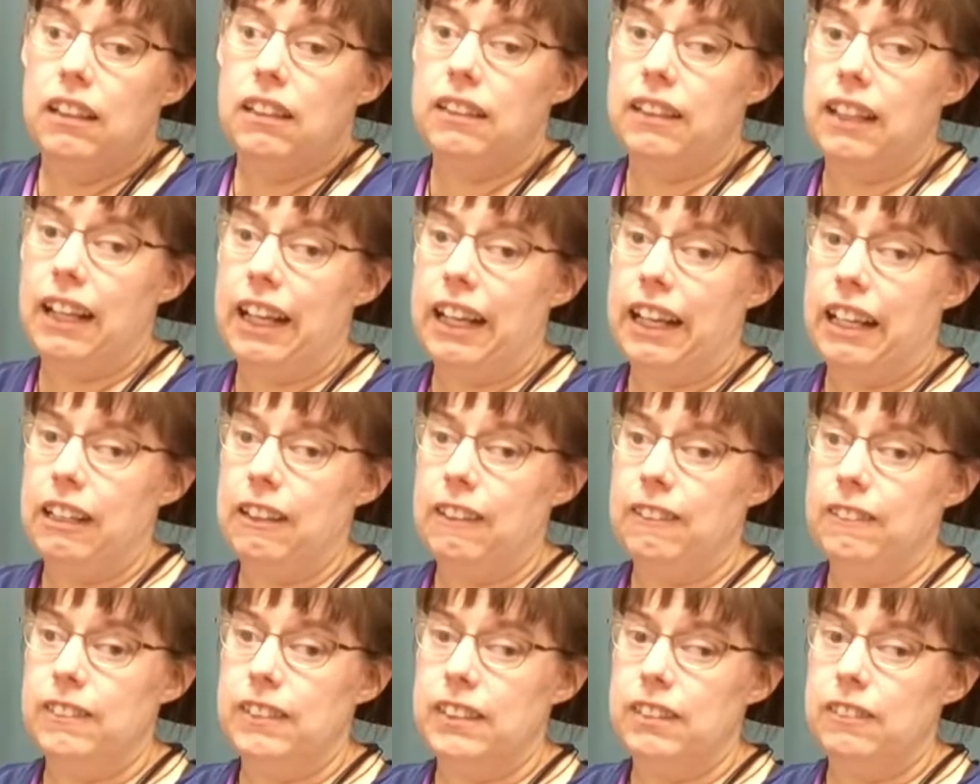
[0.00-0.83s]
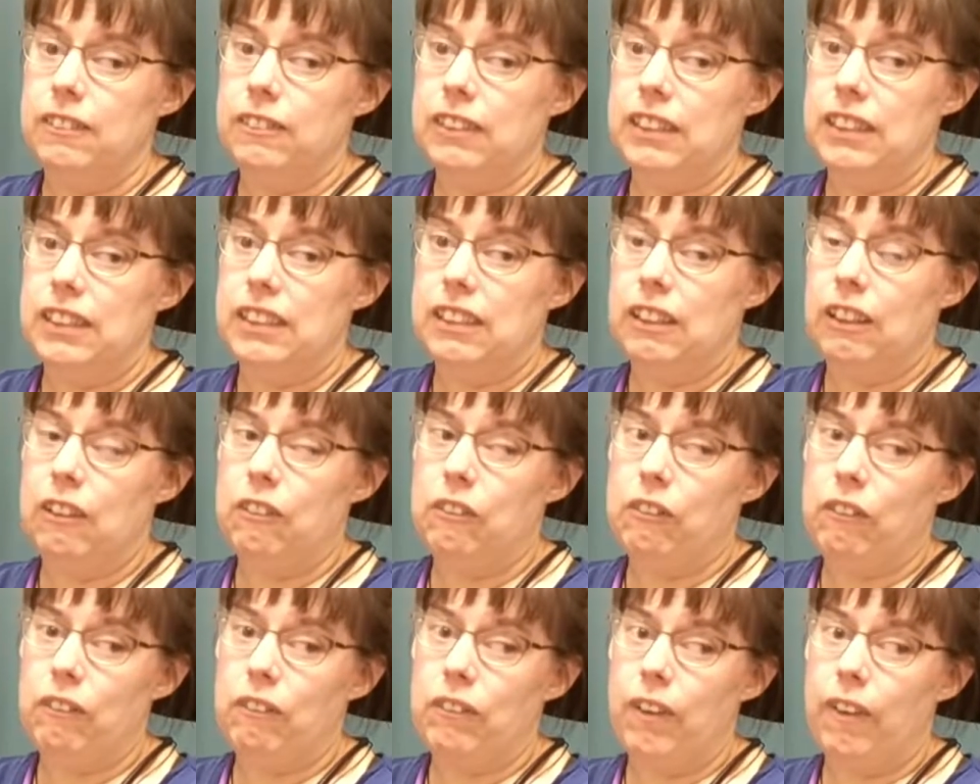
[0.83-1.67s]
diagnosed with
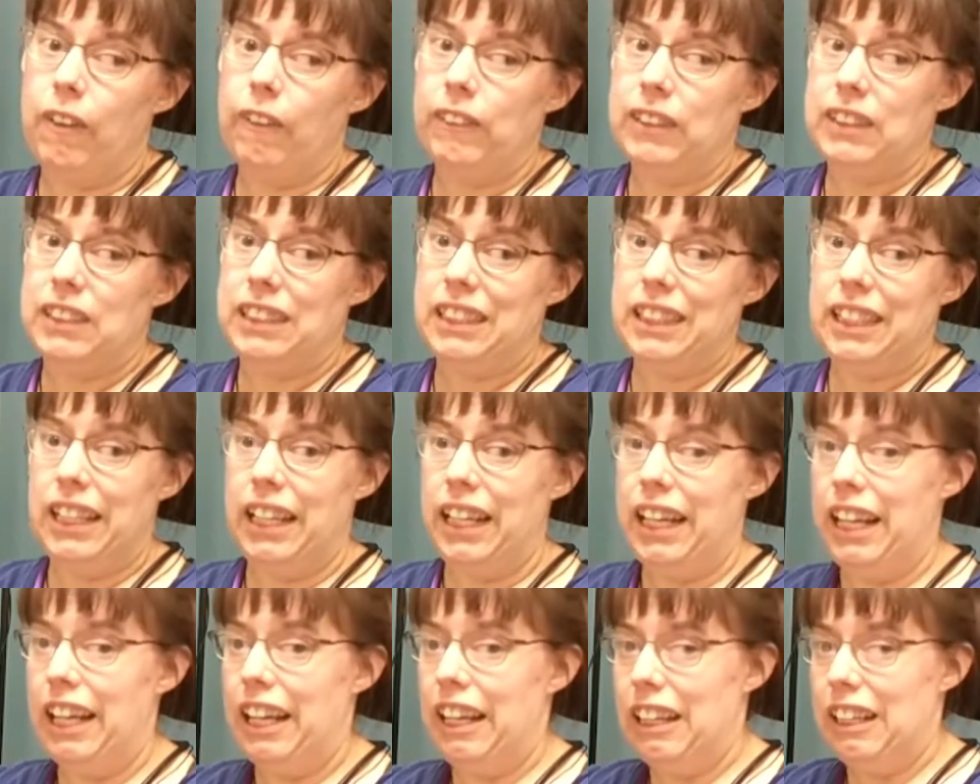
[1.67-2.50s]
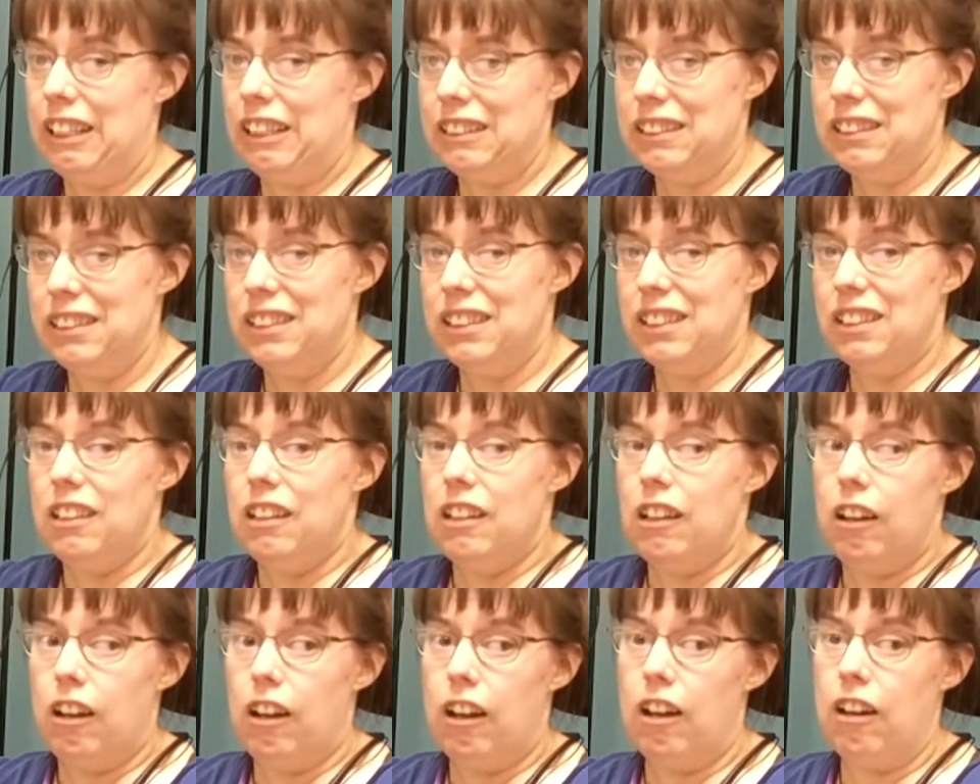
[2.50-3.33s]
cerebral palsy and
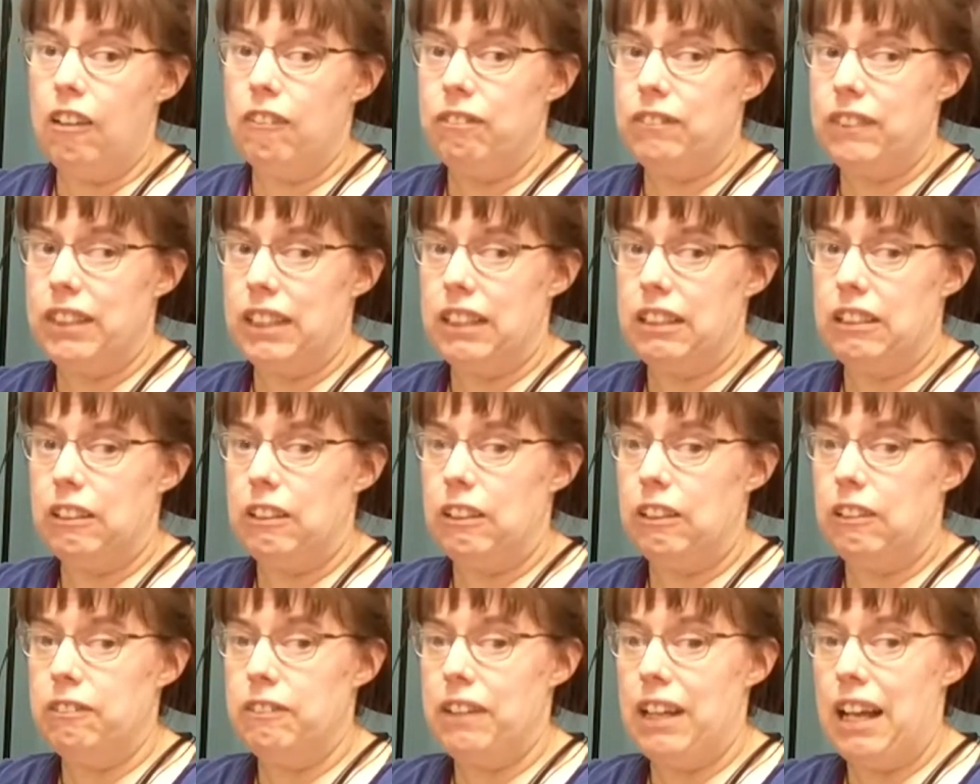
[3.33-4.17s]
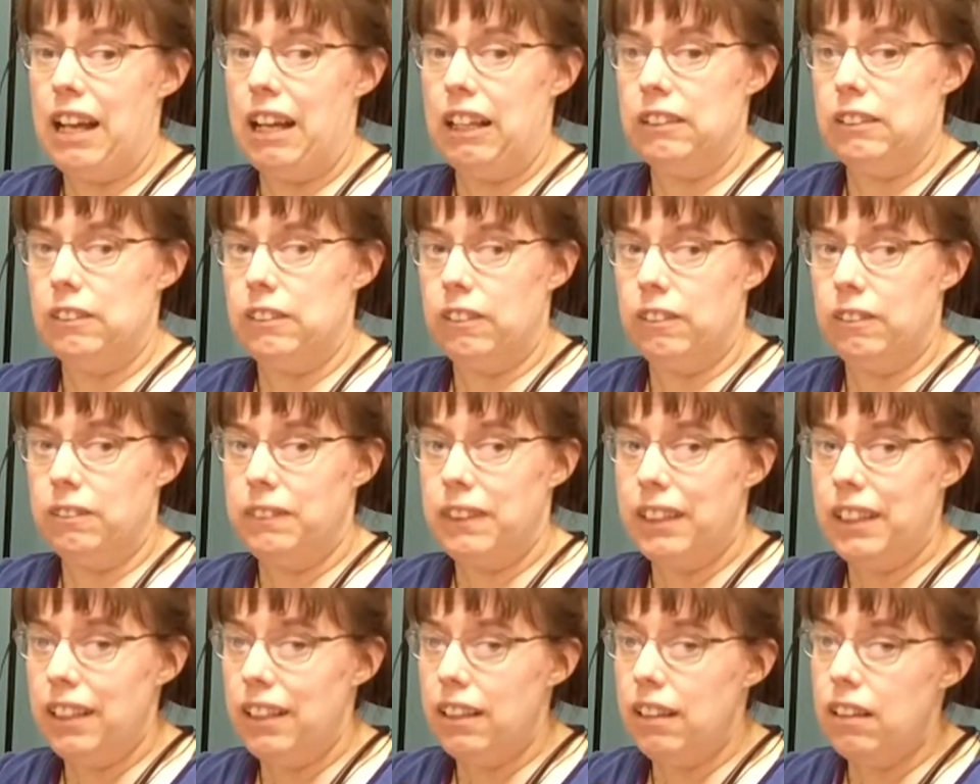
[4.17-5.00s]
optic nerve
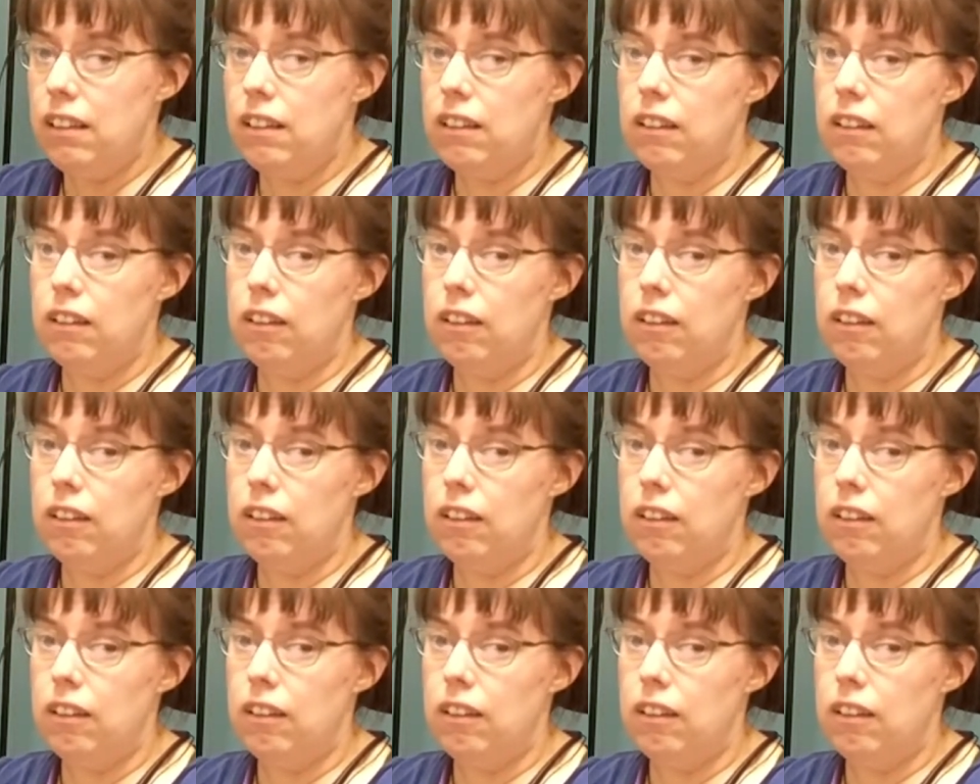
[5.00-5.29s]
atrophy.